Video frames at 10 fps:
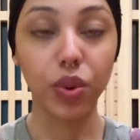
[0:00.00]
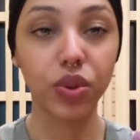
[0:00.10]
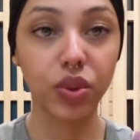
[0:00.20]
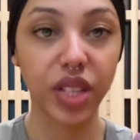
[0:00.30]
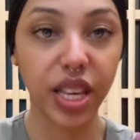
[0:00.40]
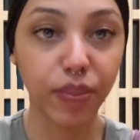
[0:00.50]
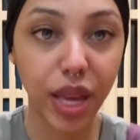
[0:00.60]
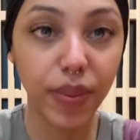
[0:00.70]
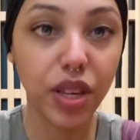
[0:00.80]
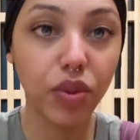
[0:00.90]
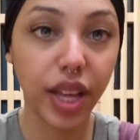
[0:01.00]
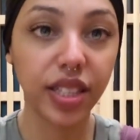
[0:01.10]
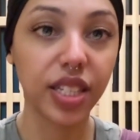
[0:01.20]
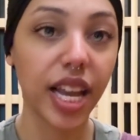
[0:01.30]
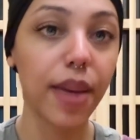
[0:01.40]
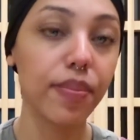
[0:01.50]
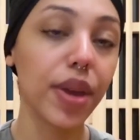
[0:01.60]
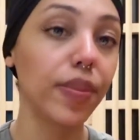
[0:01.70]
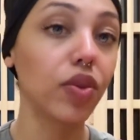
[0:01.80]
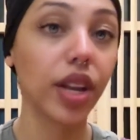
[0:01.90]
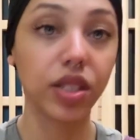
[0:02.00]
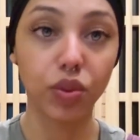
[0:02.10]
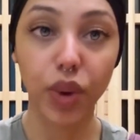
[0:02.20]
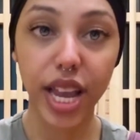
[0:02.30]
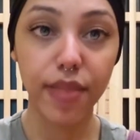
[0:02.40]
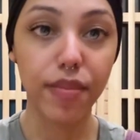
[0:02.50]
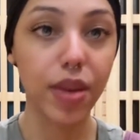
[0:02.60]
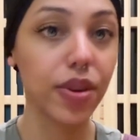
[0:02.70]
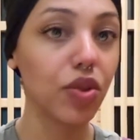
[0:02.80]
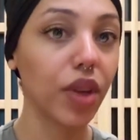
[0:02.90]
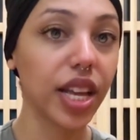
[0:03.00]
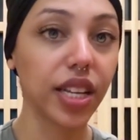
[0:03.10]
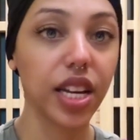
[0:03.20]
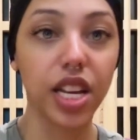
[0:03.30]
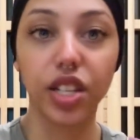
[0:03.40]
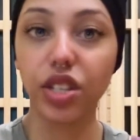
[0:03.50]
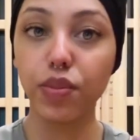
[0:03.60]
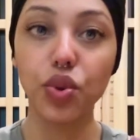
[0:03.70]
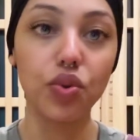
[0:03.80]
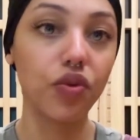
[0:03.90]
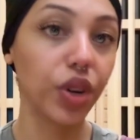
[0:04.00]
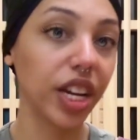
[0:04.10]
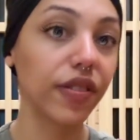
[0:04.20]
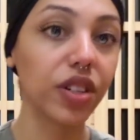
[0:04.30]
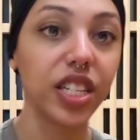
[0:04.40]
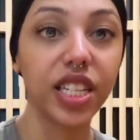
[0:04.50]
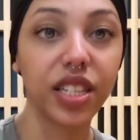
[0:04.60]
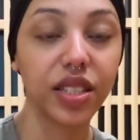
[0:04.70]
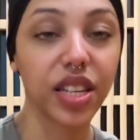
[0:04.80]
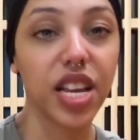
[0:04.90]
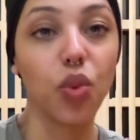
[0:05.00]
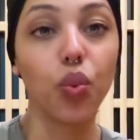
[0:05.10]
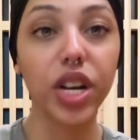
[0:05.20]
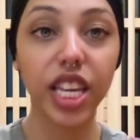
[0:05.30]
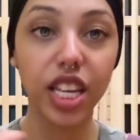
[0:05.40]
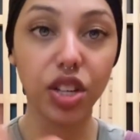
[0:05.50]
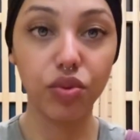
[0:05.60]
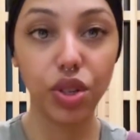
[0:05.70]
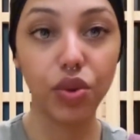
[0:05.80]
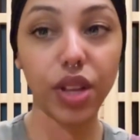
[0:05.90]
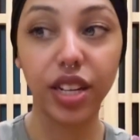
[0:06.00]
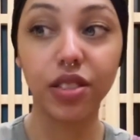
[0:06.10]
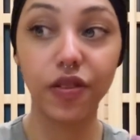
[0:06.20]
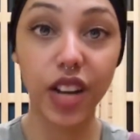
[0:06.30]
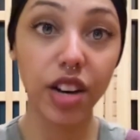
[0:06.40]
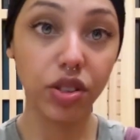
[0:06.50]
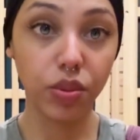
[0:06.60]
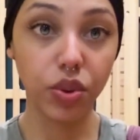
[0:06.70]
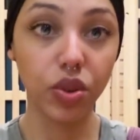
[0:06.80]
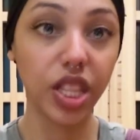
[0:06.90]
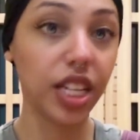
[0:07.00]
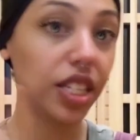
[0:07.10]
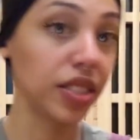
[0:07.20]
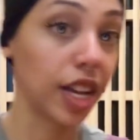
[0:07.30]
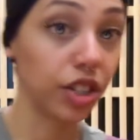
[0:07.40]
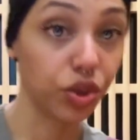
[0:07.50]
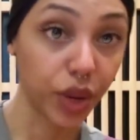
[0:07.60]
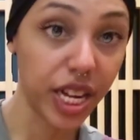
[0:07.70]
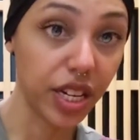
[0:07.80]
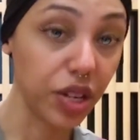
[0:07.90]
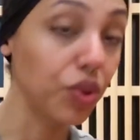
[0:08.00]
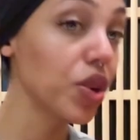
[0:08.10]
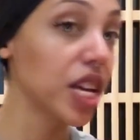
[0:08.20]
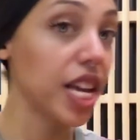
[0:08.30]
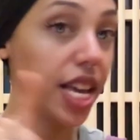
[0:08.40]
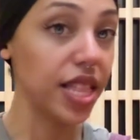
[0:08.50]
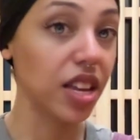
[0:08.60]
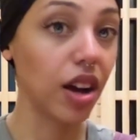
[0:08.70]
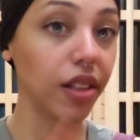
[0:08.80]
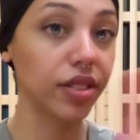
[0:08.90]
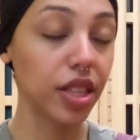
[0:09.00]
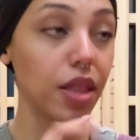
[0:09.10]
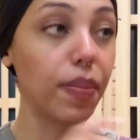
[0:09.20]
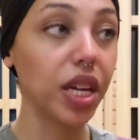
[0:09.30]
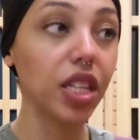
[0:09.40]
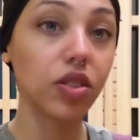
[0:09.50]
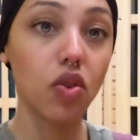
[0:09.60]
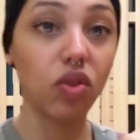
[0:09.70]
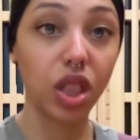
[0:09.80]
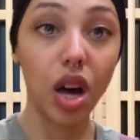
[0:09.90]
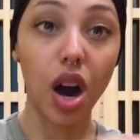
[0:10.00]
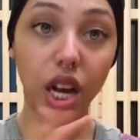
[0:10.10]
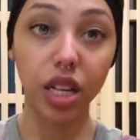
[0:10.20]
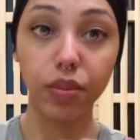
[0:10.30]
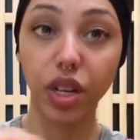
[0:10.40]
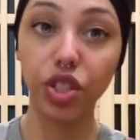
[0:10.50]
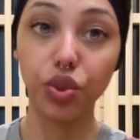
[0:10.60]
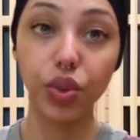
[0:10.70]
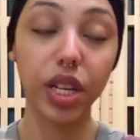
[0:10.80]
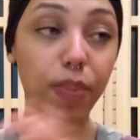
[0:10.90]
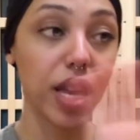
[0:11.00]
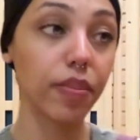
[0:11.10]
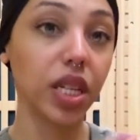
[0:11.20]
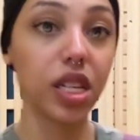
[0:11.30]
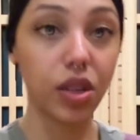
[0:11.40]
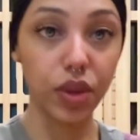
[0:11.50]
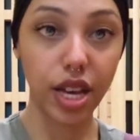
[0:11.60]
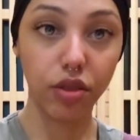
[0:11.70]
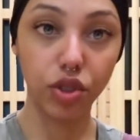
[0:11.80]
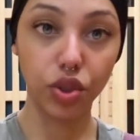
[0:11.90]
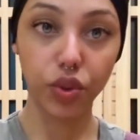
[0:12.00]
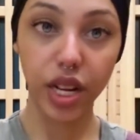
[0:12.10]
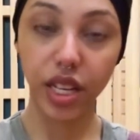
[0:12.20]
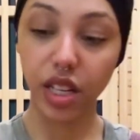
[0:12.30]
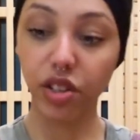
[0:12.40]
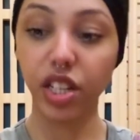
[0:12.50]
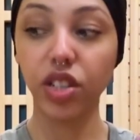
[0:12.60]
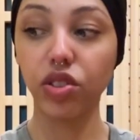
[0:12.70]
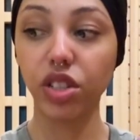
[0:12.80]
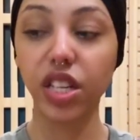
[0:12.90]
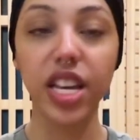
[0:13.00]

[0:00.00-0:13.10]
So it's like, maybe you like to type, maybe you like to write, maybe you like to move, whatever it is. What can you do that is valuable, that does not drain you? And then all of a sudden the money's on lock because you can make money without draining your energy.